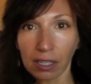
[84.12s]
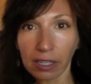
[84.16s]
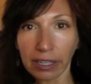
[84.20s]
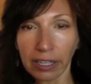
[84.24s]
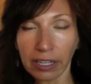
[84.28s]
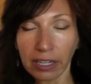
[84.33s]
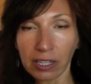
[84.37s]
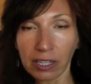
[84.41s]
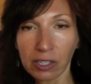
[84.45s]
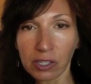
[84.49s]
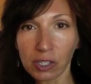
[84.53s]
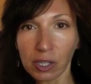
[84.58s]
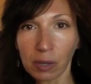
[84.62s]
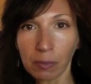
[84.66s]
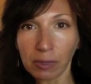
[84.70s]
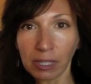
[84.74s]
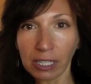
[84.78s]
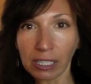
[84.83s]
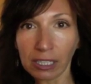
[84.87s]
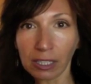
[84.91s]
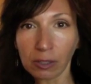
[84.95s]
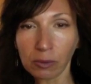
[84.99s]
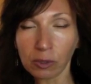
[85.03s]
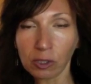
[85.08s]
It is
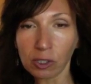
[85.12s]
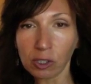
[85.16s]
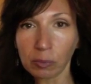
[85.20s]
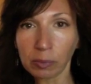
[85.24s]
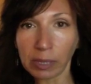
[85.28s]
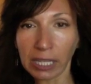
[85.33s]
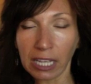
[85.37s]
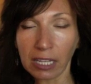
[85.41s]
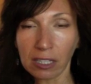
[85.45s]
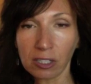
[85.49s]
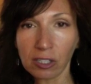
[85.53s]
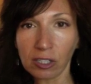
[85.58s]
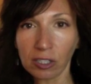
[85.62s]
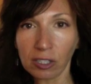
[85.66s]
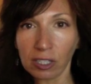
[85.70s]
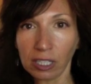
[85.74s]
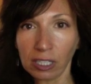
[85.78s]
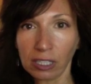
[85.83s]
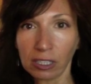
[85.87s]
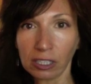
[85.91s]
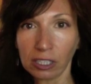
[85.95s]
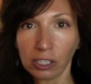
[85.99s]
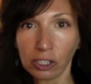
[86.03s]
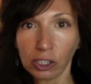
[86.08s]
something that was planted
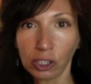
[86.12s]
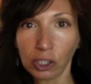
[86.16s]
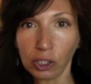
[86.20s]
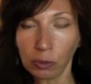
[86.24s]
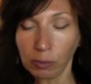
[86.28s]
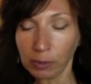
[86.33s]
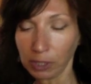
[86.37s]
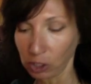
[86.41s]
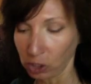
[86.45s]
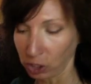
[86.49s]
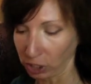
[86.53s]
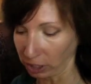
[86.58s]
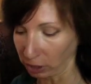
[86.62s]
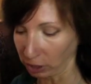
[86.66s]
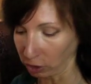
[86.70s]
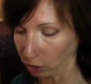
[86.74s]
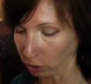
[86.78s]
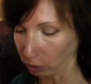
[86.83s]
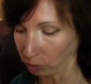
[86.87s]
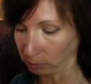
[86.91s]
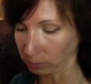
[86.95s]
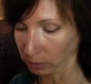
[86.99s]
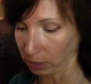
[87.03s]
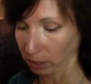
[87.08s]
in the human
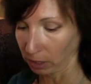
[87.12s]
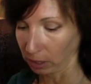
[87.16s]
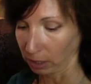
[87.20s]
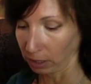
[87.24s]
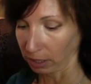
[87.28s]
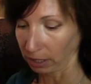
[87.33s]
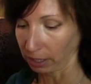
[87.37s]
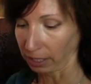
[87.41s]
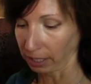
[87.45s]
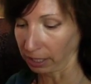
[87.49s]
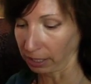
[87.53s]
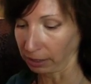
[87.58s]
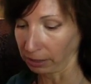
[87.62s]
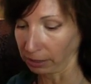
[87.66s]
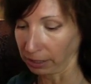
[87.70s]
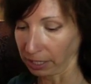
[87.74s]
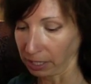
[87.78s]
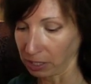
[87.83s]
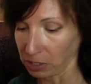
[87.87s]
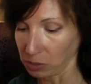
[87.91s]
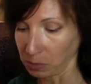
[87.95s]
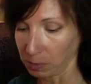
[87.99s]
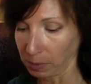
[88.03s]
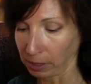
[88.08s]
genome and
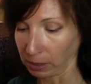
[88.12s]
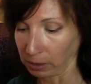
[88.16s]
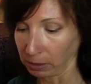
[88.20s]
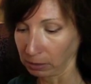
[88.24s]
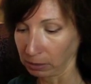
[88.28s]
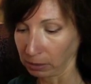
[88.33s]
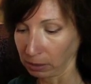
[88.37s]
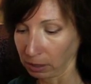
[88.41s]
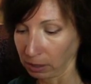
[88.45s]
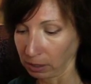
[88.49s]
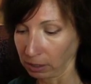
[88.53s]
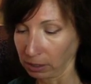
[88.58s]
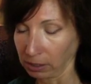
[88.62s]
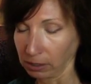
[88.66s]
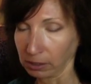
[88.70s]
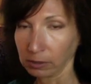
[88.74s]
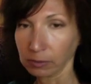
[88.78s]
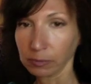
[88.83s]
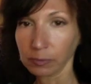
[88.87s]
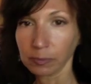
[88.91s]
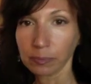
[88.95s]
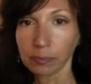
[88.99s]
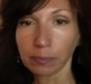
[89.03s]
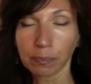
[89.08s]
has been uh,
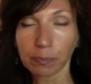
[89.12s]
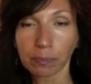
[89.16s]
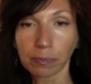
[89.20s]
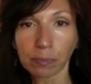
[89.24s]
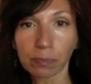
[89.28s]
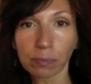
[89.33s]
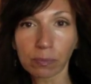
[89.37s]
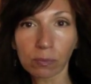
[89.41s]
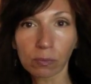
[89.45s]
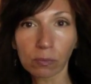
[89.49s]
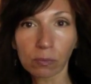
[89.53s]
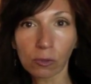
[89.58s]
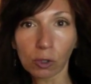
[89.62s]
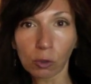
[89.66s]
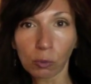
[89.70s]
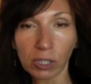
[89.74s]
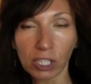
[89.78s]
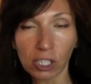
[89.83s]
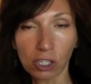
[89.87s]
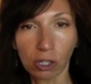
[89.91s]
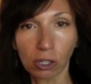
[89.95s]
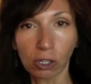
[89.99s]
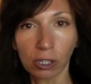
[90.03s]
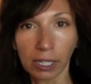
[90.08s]

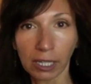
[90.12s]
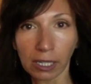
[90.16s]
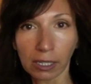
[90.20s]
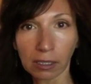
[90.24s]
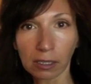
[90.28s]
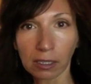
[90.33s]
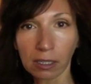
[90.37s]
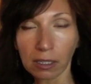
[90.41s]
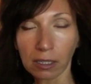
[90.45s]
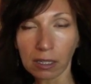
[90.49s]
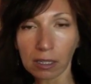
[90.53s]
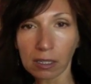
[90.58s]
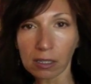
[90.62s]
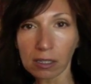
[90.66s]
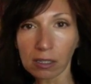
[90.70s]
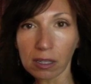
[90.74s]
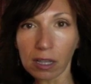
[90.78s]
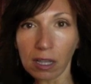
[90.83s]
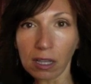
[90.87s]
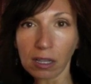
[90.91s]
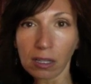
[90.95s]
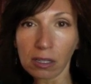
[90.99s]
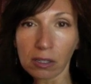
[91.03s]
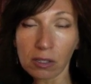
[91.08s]
returning
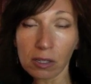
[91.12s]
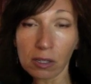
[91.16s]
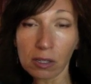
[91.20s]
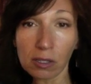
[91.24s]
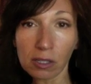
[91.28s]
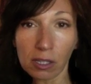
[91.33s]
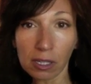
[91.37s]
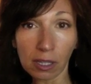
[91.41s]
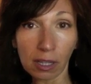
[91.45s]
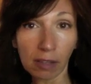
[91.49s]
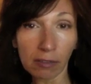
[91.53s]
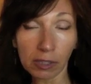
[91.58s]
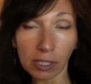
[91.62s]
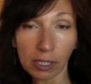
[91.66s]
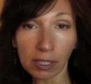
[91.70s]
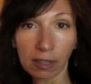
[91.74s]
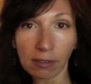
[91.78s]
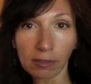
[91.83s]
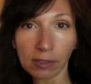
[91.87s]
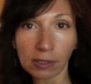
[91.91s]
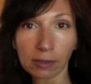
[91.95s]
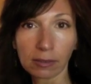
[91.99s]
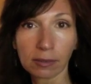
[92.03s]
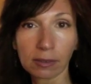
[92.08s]
uh, since the eleven
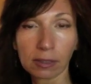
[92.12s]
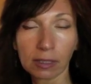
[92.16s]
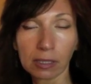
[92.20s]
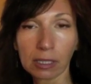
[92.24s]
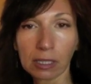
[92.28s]
eleven.